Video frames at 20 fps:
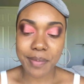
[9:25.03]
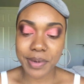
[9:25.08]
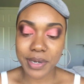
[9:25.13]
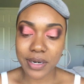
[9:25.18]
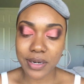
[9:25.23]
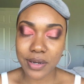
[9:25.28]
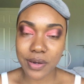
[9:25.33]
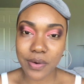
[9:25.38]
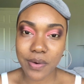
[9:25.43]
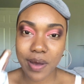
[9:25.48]

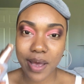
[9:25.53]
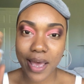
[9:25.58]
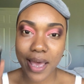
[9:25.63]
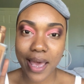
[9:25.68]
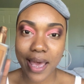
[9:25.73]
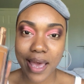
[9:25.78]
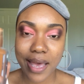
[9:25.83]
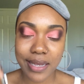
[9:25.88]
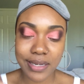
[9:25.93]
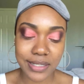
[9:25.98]
gonna go
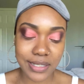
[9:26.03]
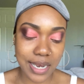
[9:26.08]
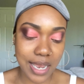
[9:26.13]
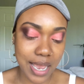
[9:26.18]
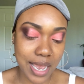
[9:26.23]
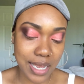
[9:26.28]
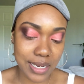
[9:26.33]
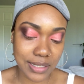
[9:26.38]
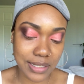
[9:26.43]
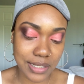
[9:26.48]
ahead
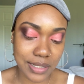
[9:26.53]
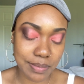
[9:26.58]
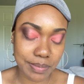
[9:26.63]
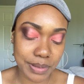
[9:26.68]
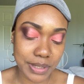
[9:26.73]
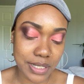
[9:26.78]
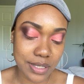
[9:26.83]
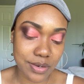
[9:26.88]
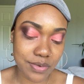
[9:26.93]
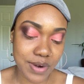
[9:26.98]
and
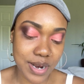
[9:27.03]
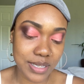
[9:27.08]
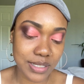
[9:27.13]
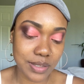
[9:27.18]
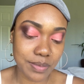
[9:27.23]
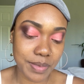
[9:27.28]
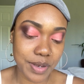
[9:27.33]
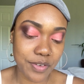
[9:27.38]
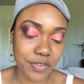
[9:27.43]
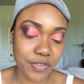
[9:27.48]
complete the rest
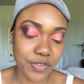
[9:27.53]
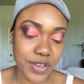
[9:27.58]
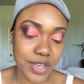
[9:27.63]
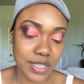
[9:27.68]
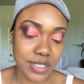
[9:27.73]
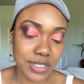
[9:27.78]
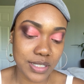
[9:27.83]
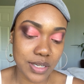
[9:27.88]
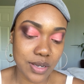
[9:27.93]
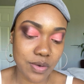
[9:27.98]
of my
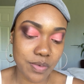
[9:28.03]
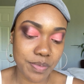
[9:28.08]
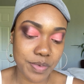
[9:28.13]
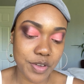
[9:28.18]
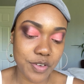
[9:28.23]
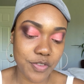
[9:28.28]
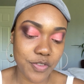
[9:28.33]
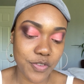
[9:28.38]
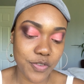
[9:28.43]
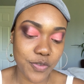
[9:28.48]
face now
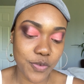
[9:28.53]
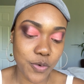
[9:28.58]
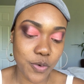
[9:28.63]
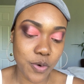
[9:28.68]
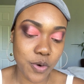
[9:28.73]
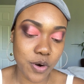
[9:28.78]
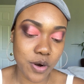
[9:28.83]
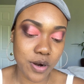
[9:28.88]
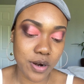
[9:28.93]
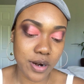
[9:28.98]

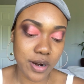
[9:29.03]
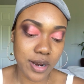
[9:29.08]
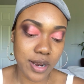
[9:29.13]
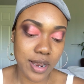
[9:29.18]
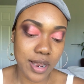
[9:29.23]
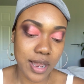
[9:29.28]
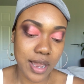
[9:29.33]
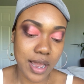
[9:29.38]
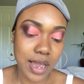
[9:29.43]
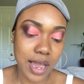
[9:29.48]
before
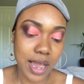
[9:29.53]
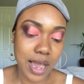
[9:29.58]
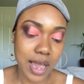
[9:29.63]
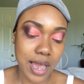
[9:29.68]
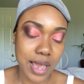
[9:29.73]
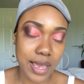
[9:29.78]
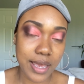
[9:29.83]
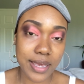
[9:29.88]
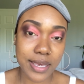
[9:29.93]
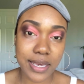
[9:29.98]

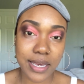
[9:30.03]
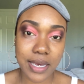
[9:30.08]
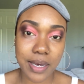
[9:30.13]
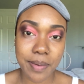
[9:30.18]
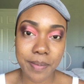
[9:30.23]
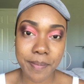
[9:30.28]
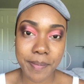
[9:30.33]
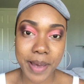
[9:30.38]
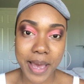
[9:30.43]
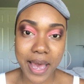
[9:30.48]
I
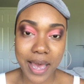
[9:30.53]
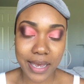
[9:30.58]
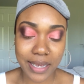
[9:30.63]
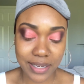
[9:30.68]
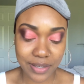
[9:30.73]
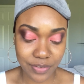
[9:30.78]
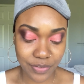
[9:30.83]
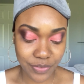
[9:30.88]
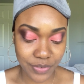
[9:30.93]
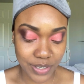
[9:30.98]
come back
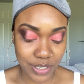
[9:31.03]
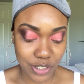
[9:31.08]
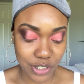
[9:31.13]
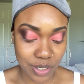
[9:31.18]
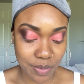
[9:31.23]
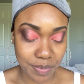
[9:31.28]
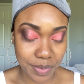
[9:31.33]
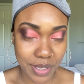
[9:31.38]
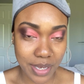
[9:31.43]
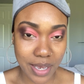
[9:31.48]
and finish
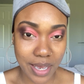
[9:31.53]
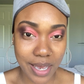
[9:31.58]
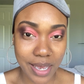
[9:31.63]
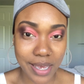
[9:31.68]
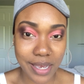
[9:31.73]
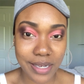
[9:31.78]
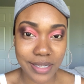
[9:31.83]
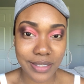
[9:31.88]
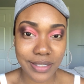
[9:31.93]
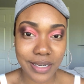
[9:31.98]
up the
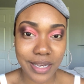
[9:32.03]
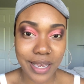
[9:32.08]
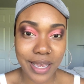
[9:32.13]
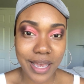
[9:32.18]
eyes.